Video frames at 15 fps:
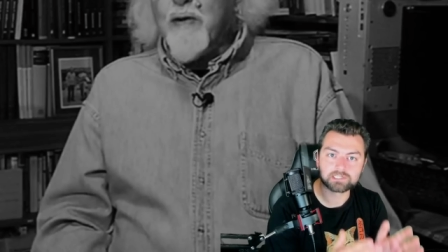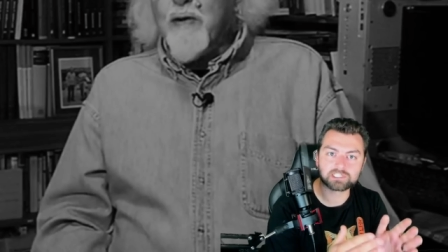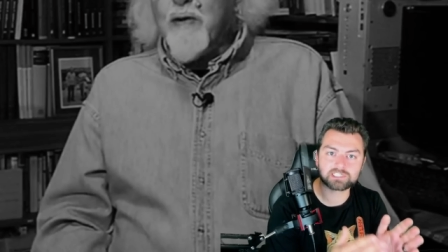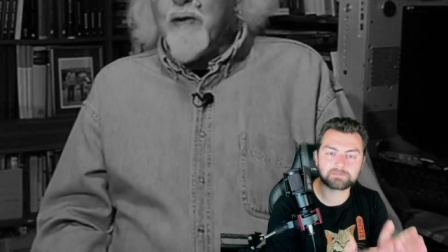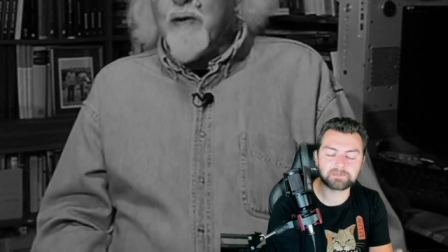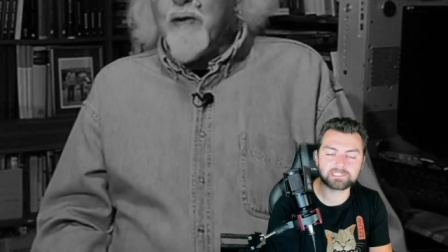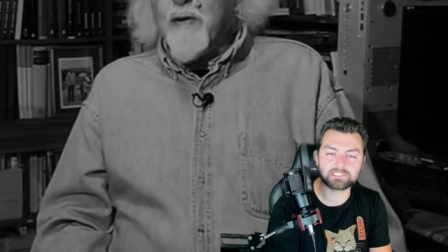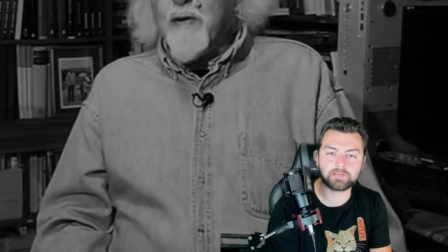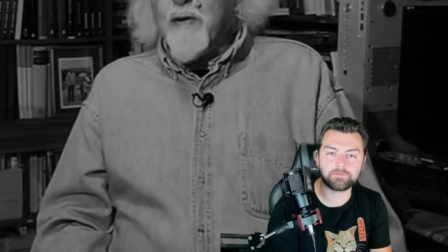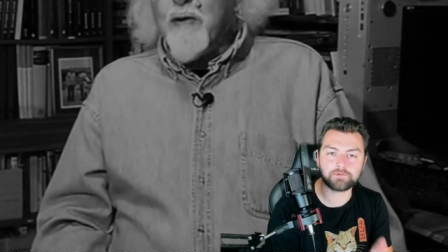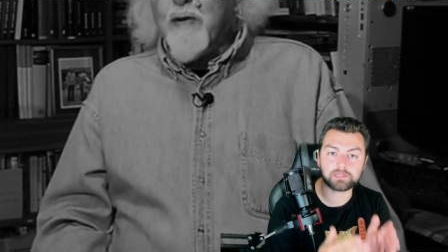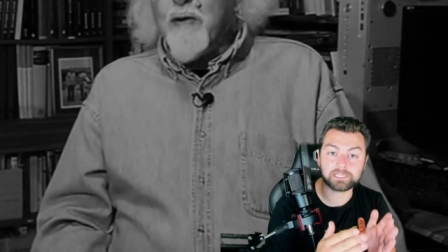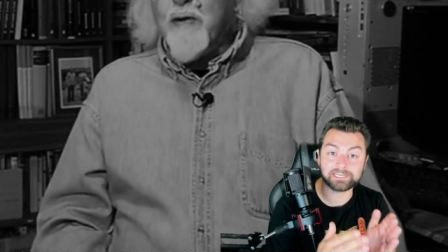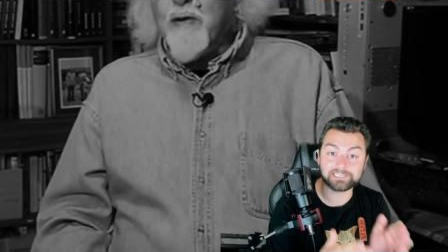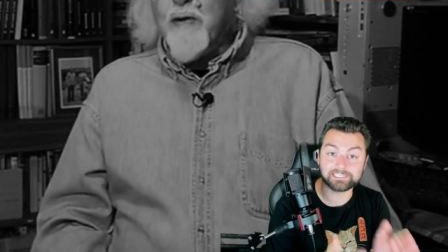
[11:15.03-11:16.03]

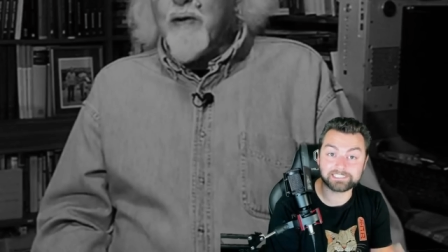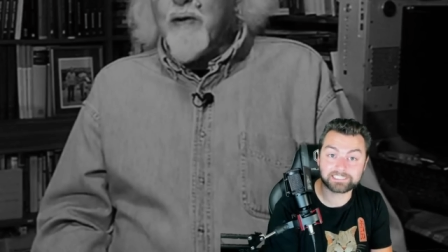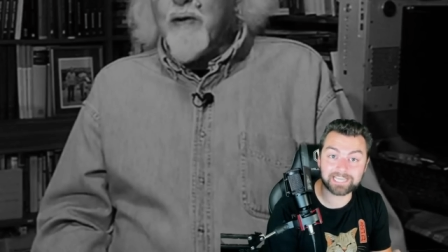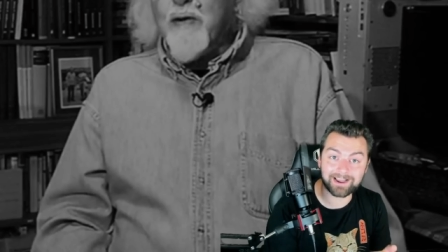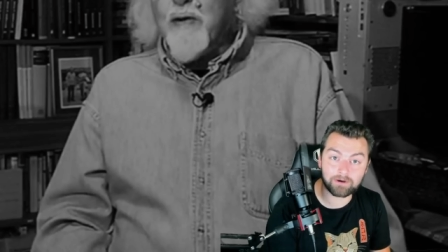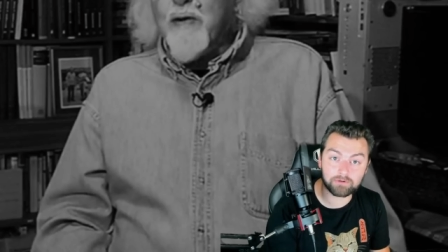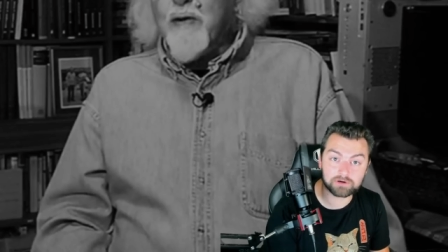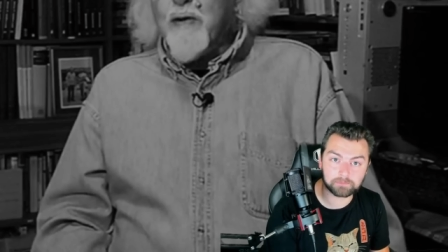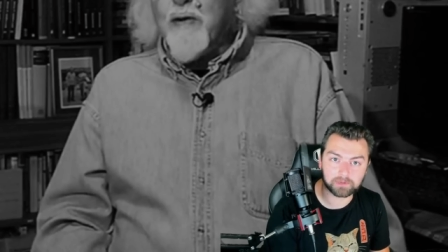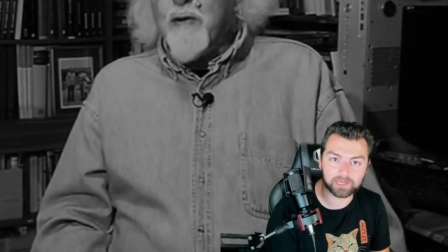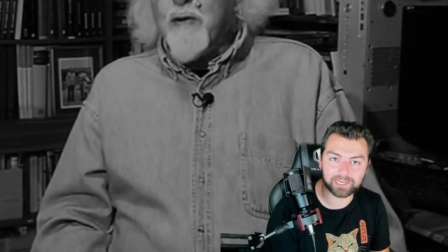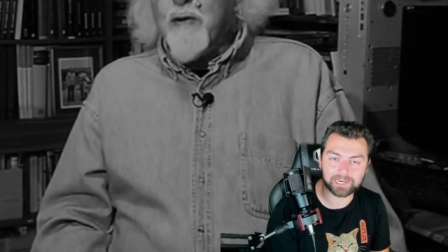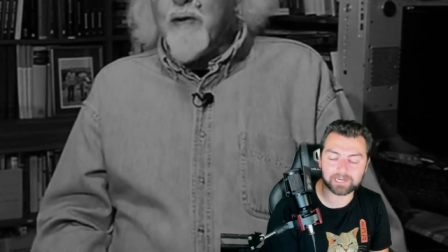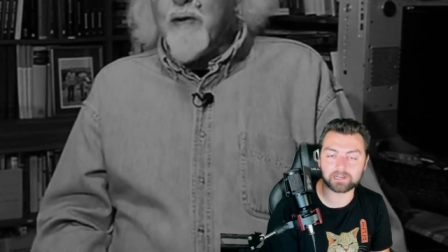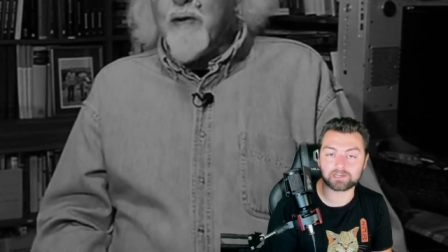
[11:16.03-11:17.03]
specifically
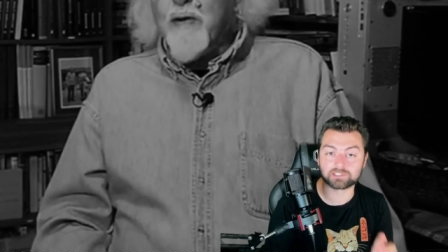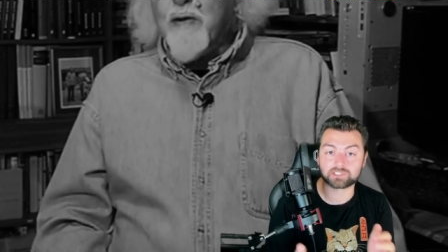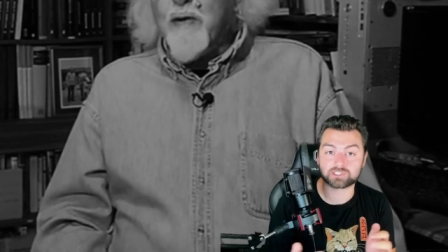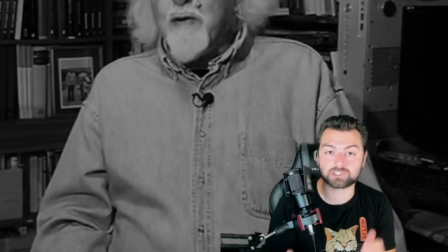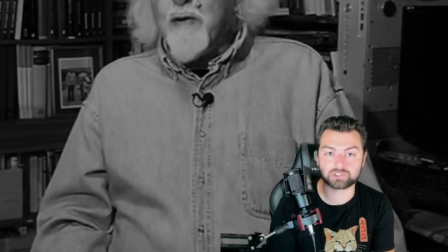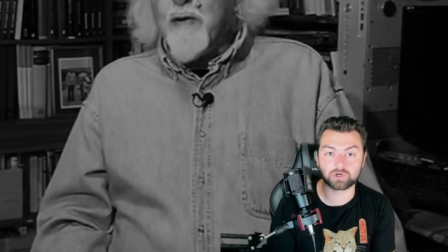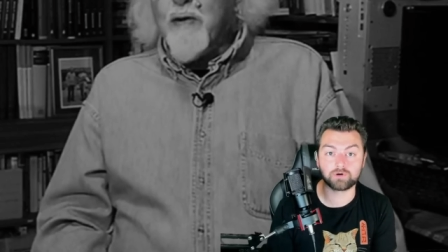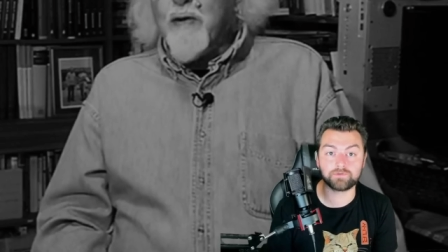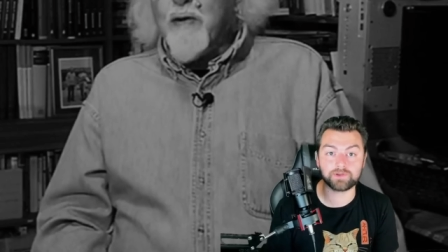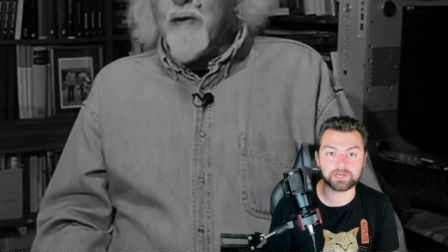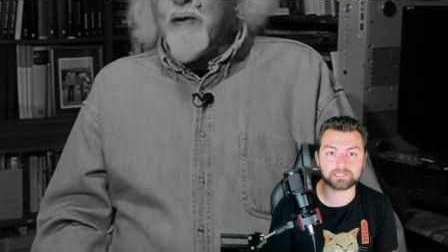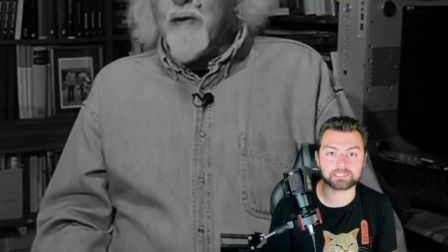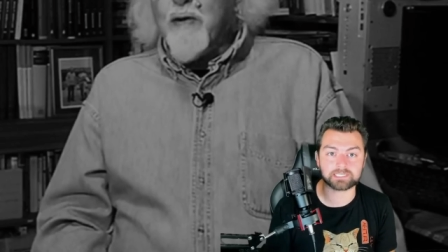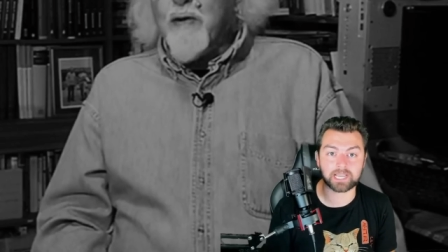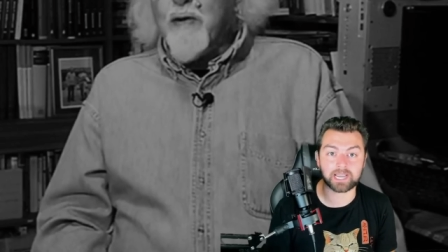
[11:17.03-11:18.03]
downplayed a
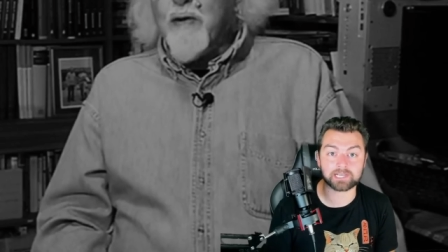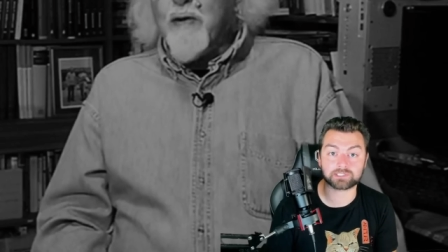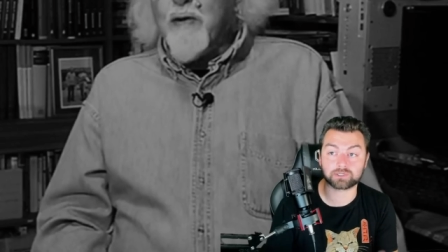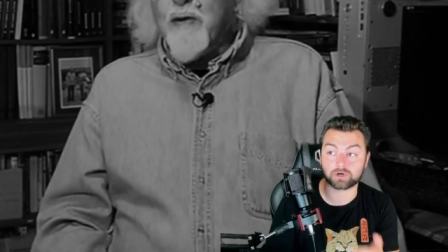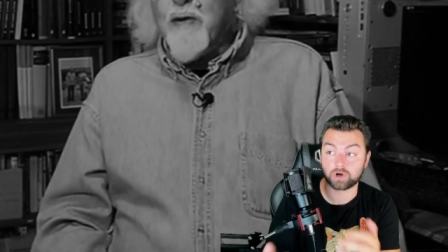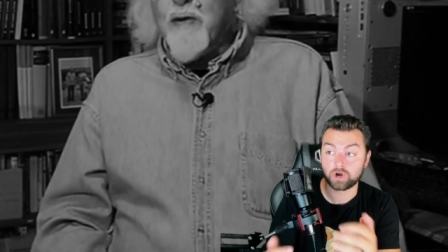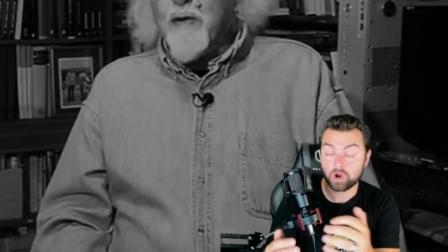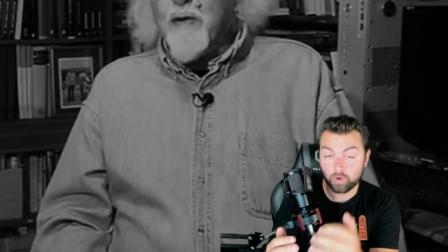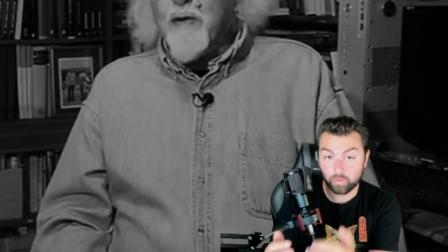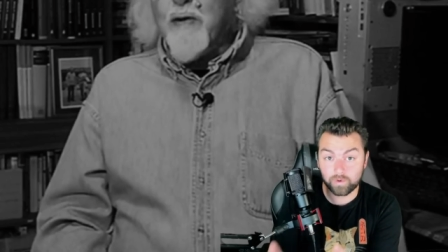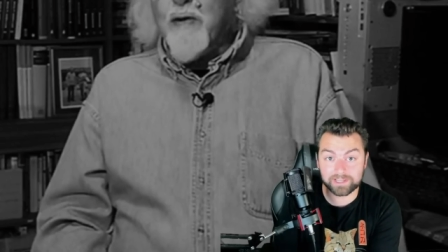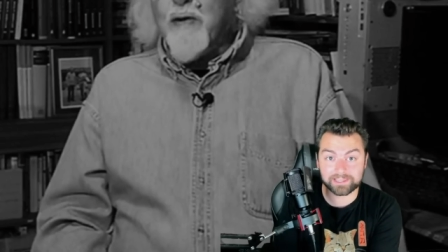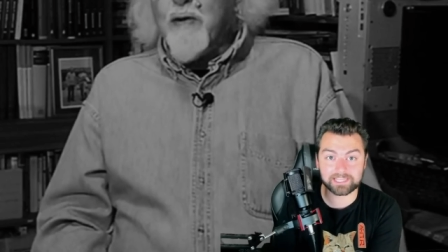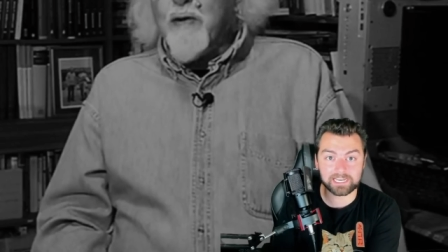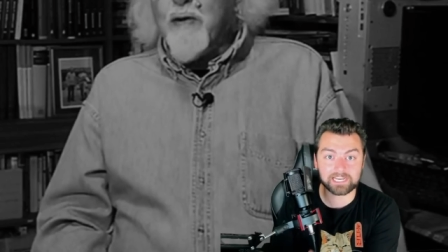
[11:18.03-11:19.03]
Soviet disaster
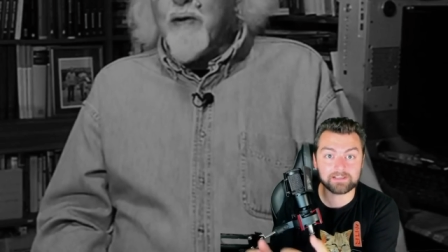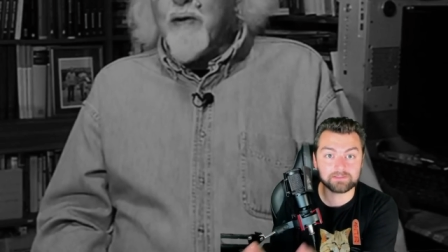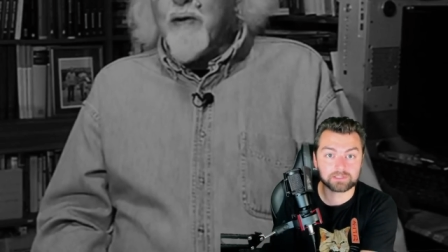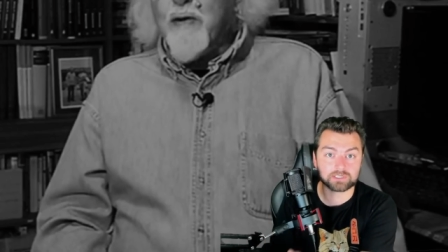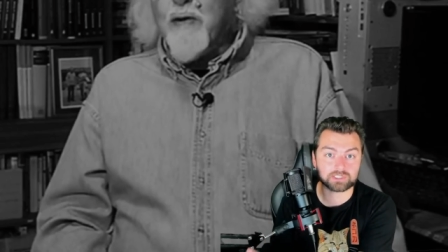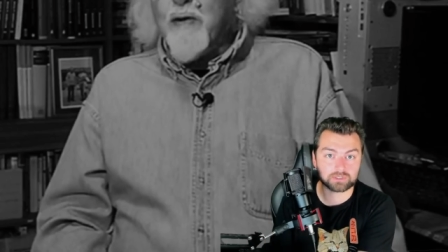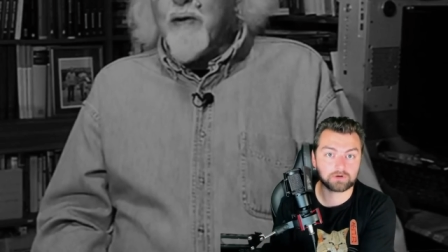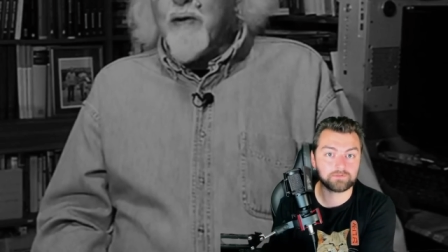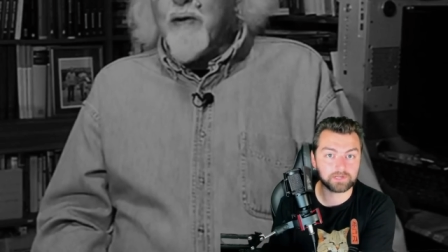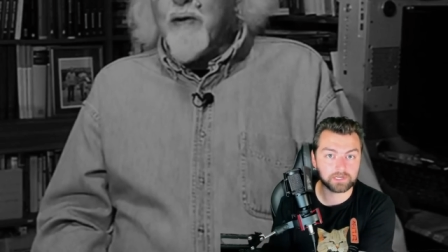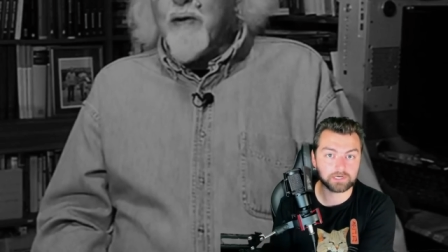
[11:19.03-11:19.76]
within the Soviet